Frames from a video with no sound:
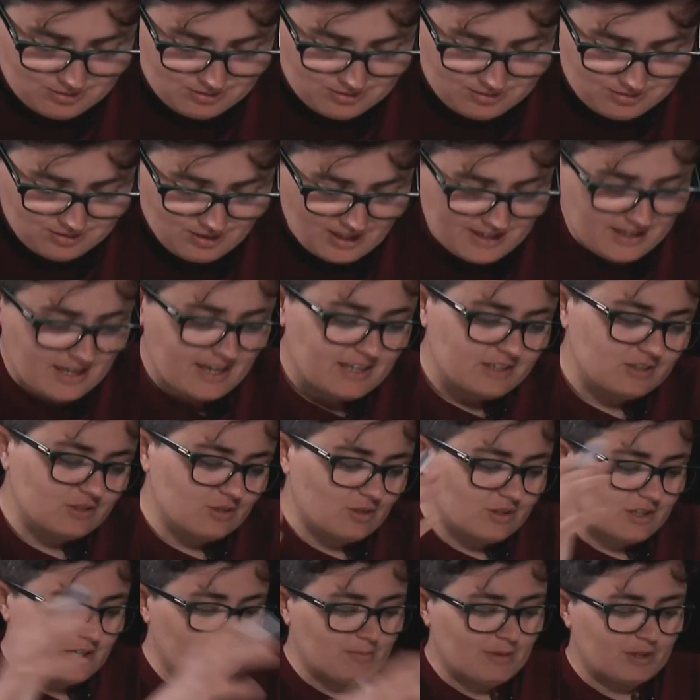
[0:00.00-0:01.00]
again,
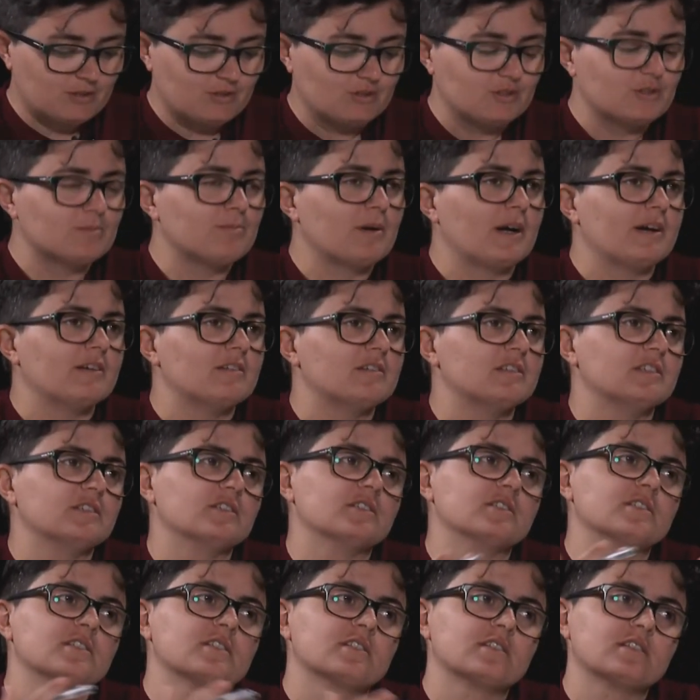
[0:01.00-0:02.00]
talking about those
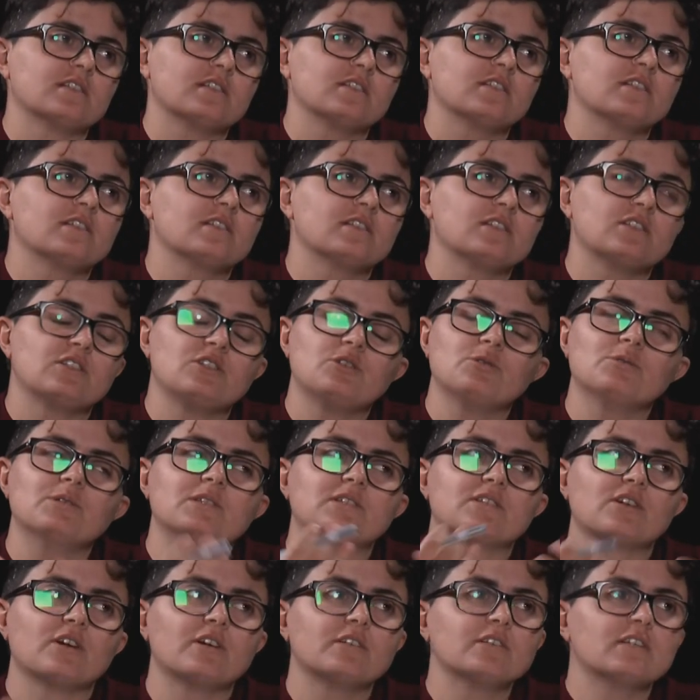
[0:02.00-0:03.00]
barriers, that you
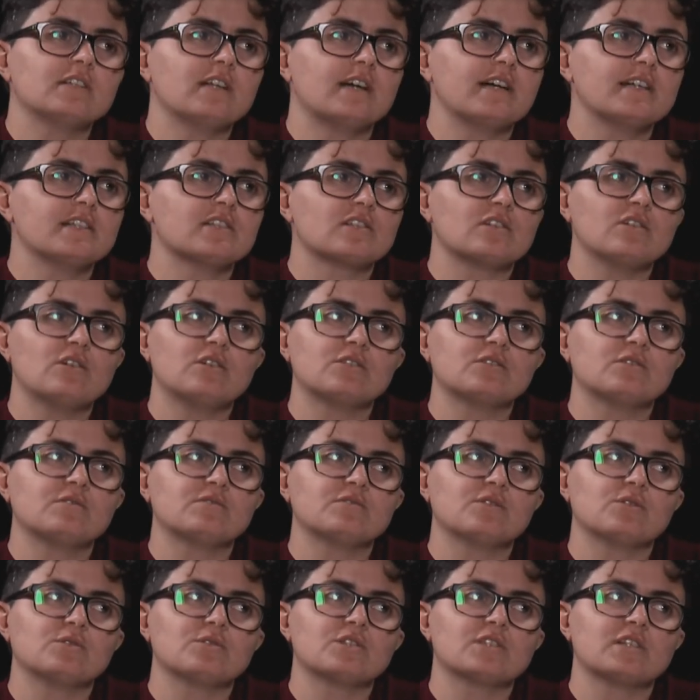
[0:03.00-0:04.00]
internalize a lot of
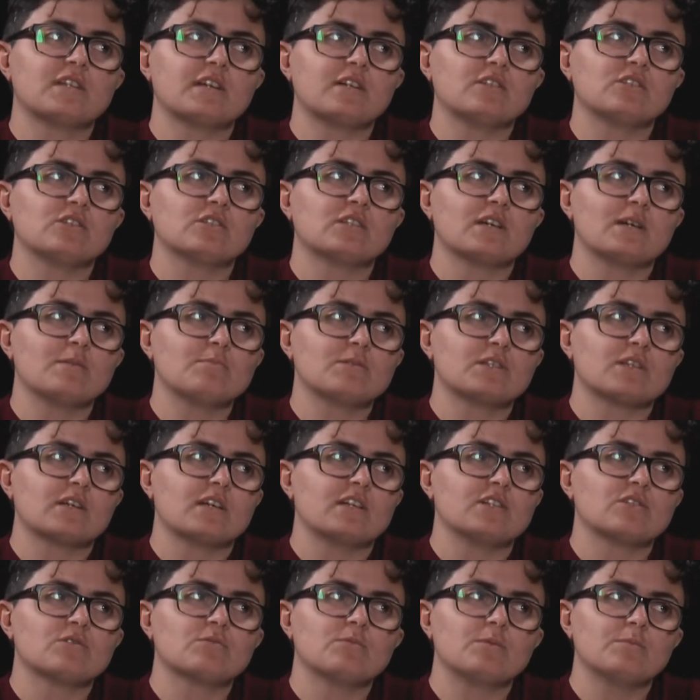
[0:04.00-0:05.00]
those stereotypes
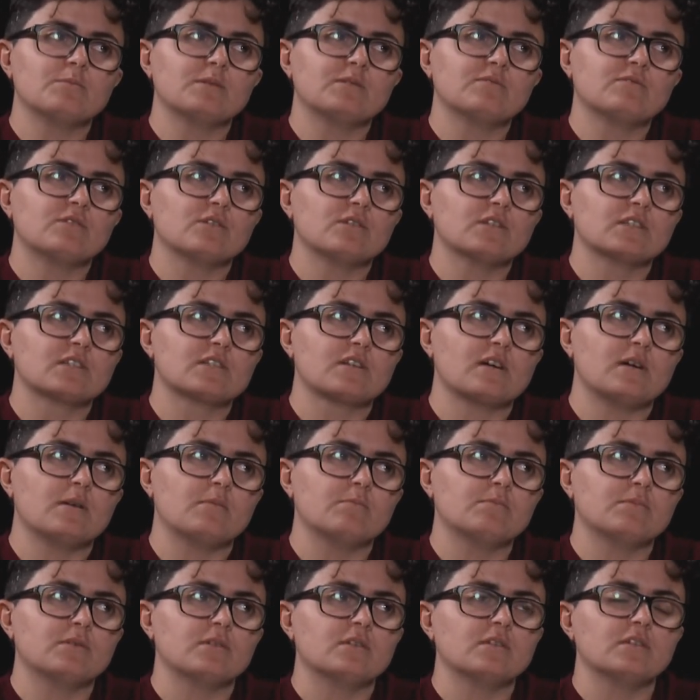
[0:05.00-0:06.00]
against women, for
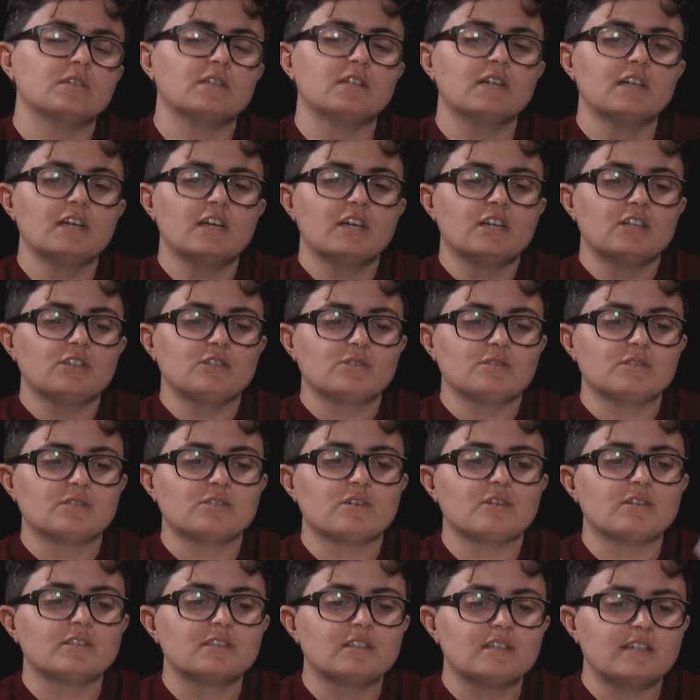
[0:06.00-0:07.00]
example. You
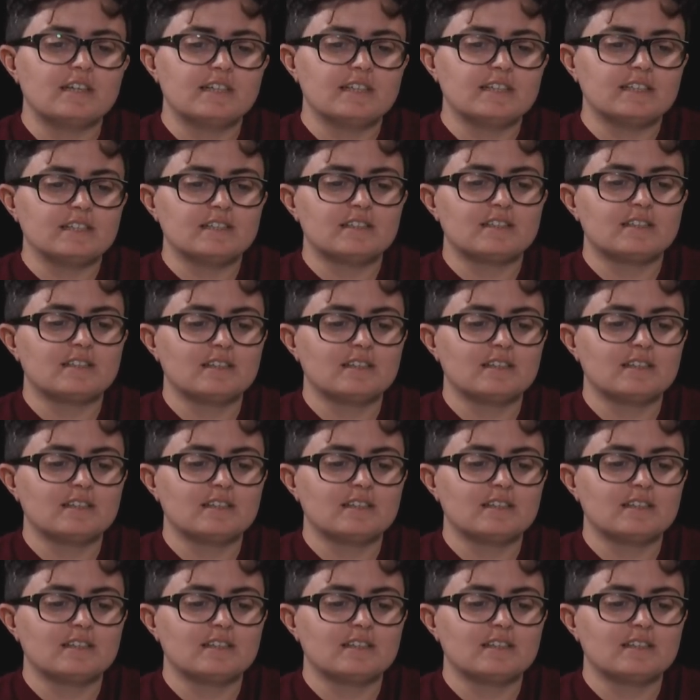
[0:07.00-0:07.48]
internalize